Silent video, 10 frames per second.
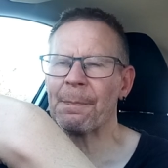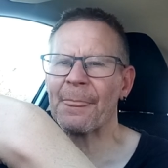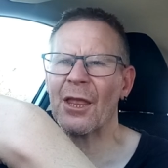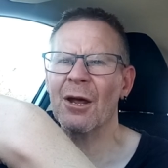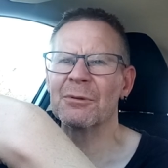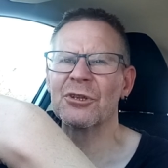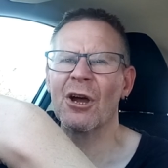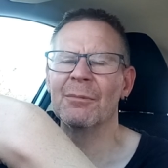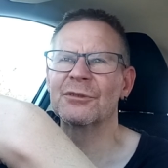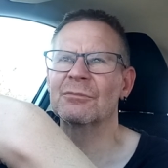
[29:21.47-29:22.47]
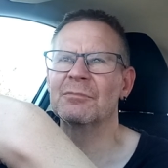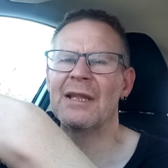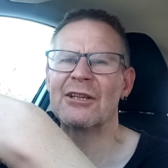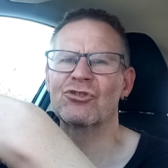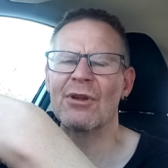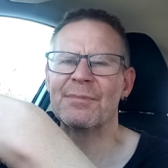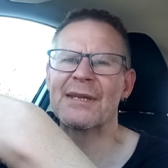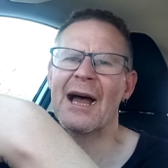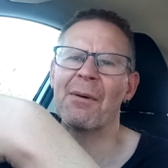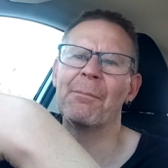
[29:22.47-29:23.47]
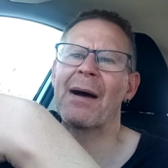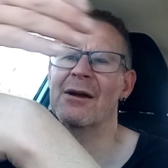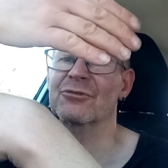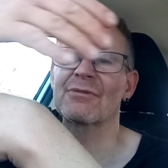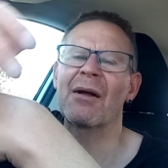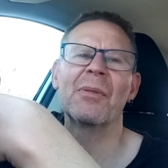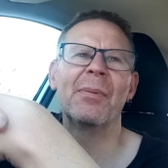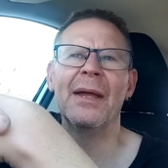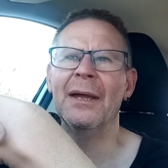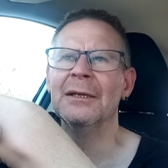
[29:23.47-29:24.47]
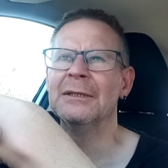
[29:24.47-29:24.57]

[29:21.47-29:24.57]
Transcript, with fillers: A couple of times the lead tripped out and bounced around the pier.